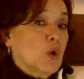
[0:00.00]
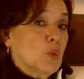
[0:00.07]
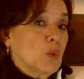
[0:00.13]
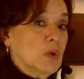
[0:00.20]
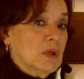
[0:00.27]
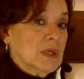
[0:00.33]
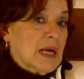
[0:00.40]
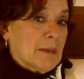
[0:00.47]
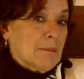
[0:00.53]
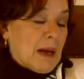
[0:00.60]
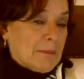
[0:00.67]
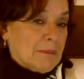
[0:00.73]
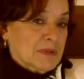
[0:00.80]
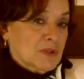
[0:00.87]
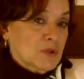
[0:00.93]
will come
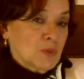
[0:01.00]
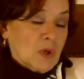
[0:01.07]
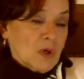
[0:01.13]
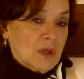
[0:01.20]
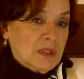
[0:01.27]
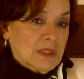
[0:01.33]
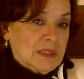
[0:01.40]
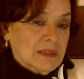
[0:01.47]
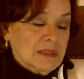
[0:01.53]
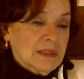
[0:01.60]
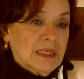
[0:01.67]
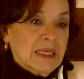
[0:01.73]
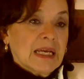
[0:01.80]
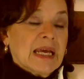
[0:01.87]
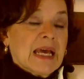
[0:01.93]
up to Auckland
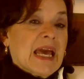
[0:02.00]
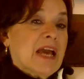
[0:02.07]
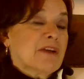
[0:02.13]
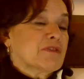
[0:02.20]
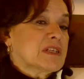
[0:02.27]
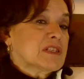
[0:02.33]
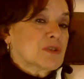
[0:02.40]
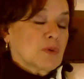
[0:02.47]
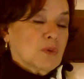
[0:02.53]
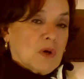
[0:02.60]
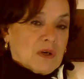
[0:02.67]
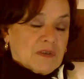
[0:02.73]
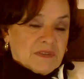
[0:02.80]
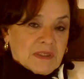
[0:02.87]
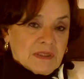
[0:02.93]
every so
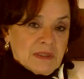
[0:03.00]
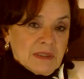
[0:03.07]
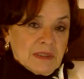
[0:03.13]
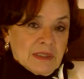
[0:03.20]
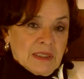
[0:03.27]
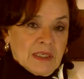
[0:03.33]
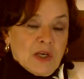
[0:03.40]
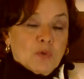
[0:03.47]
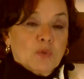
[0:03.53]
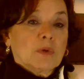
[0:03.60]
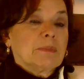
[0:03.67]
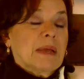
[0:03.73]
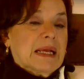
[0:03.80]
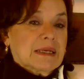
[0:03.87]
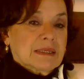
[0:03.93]
often, we'll
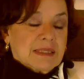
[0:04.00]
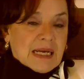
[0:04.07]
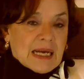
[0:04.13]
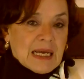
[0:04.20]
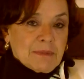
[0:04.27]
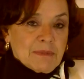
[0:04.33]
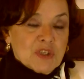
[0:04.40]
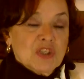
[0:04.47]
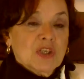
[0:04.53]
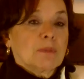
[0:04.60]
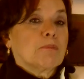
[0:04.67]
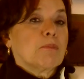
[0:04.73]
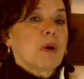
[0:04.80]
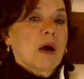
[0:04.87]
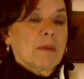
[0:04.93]
make a time and she'll
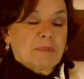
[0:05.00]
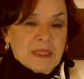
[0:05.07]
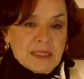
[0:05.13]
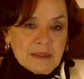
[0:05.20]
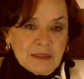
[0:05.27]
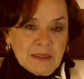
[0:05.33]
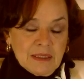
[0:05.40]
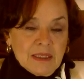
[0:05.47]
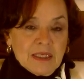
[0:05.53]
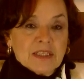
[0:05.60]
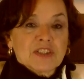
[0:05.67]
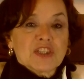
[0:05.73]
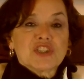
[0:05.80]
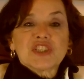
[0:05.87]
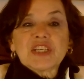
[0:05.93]
pop in
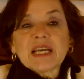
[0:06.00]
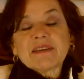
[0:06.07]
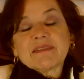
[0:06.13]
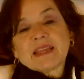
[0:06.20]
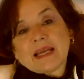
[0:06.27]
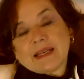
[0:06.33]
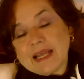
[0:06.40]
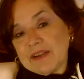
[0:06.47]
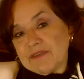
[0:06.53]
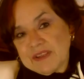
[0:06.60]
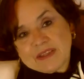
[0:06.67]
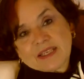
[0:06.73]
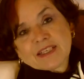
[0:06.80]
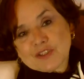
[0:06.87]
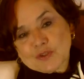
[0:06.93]
to check that
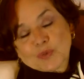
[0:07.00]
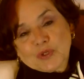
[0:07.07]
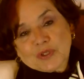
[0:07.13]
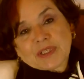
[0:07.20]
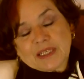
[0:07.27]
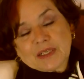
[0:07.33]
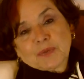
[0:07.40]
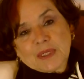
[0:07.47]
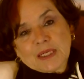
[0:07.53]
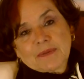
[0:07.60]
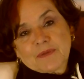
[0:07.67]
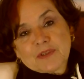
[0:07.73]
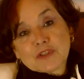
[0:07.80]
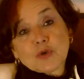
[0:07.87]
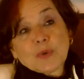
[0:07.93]
everything is working well.
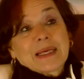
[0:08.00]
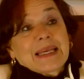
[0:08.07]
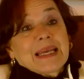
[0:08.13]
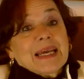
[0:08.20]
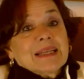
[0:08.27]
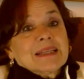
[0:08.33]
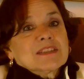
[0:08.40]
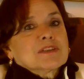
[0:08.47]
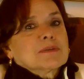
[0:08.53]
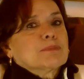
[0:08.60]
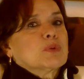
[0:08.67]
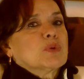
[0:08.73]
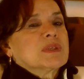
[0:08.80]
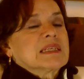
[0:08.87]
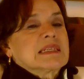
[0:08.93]
So again,
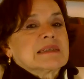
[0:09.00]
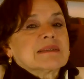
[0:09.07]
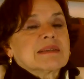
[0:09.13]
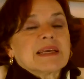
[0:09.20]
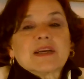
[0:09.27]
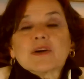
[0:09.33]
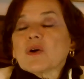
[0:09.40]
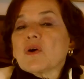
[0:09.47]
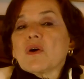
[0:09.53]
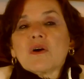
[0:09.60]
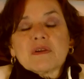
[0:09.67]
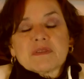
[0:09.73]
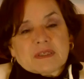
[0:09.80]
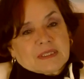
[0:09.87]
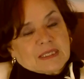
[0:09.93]
support is there
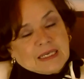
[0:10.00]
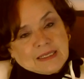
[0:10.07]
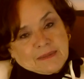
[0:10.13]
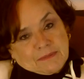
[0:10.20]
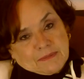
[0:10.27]
all the time.